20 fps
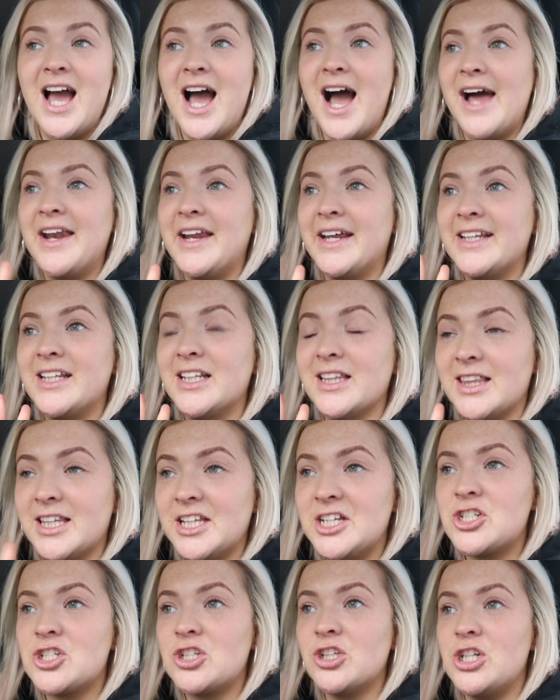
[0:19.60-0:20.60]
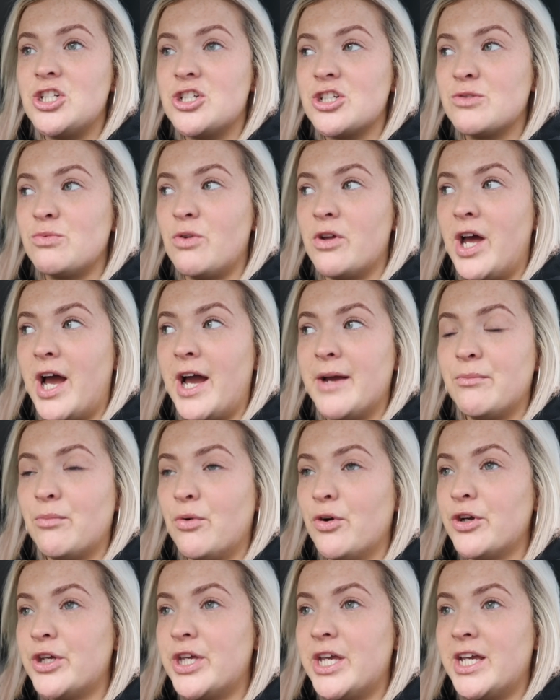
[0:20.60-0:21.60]
and I literally just want, I'm
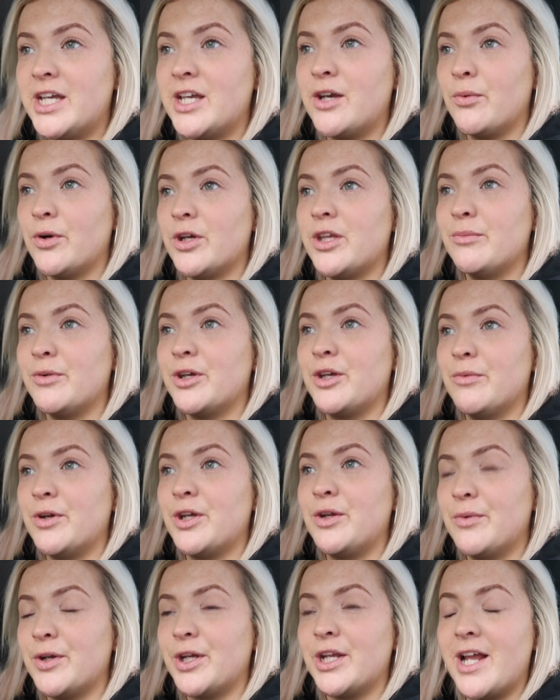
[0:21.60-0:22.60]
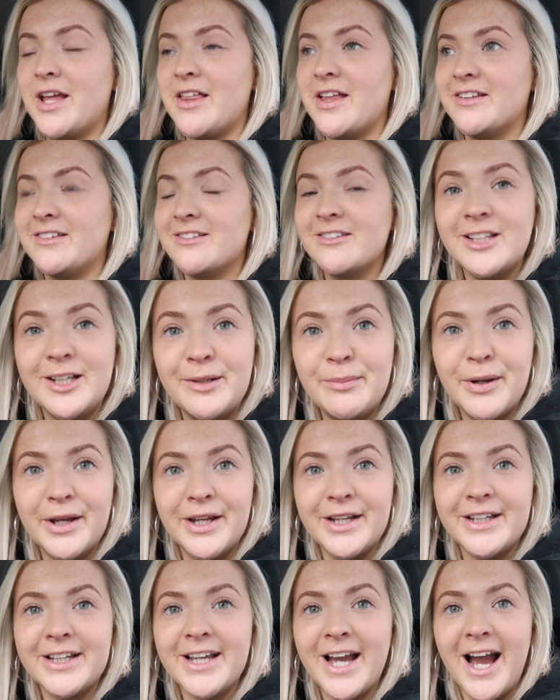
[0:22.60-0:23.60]
working and then
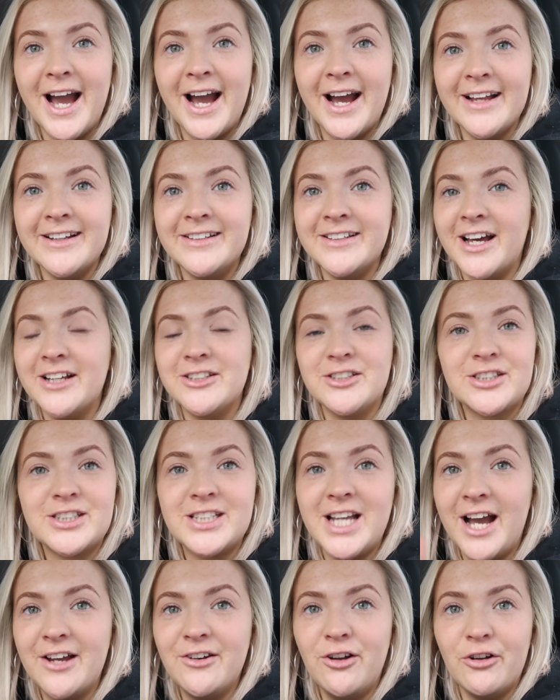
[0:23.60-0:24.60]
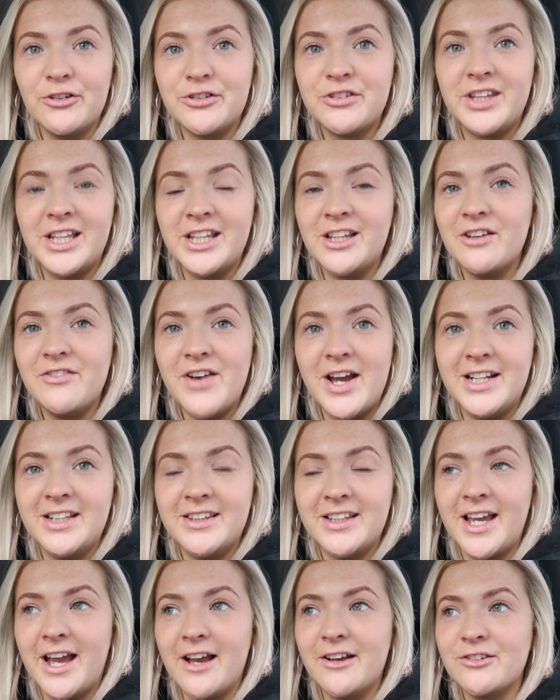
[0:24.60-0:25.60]
sleeping and I just cannot think of
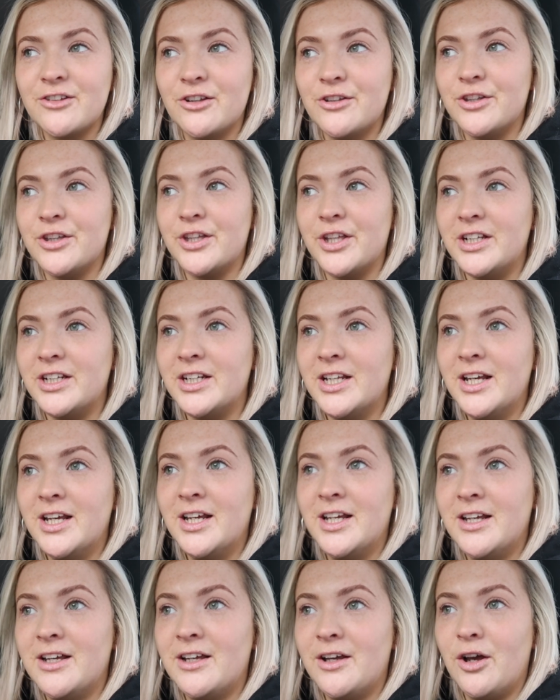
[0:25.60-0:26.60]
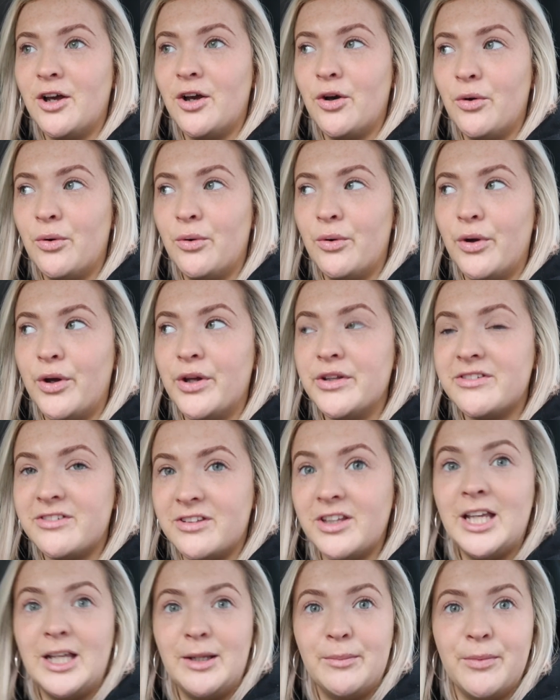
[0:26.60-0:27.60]
anything else other than
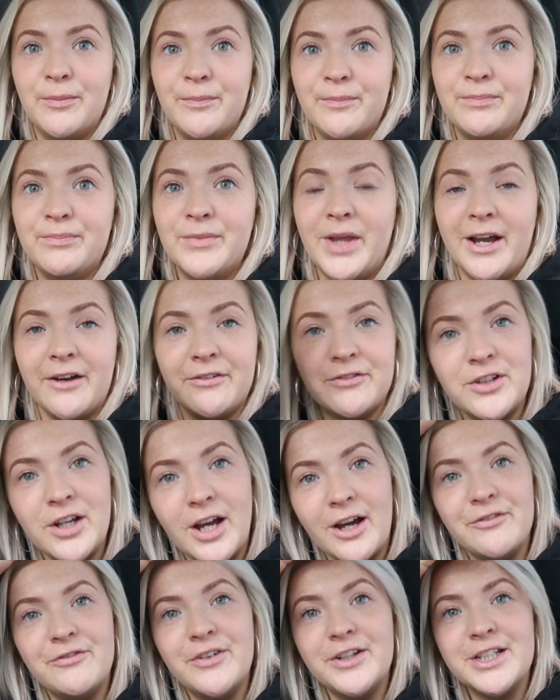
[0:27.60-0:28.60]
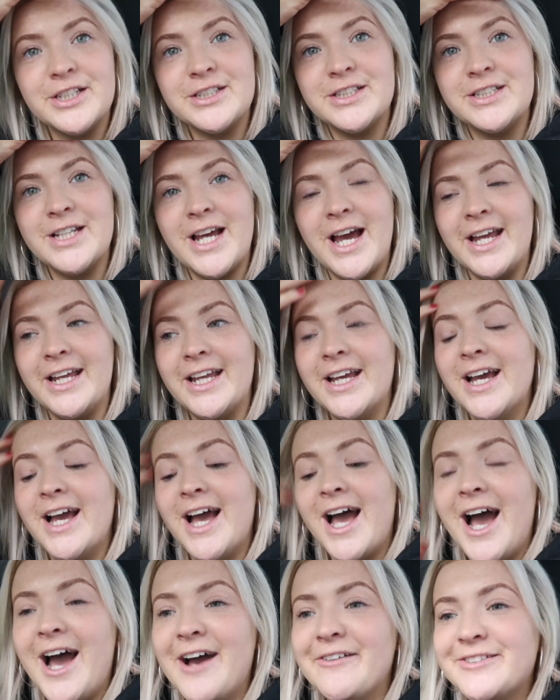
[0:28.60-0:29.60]
sleep after I finish the day.
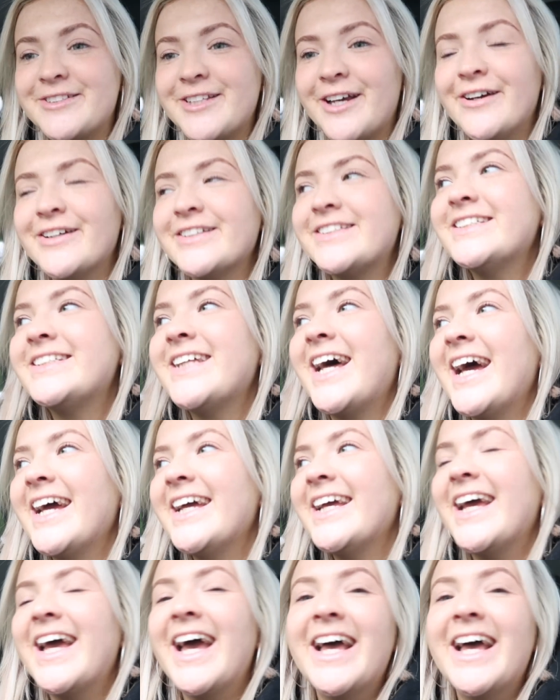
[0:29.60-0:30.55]
So today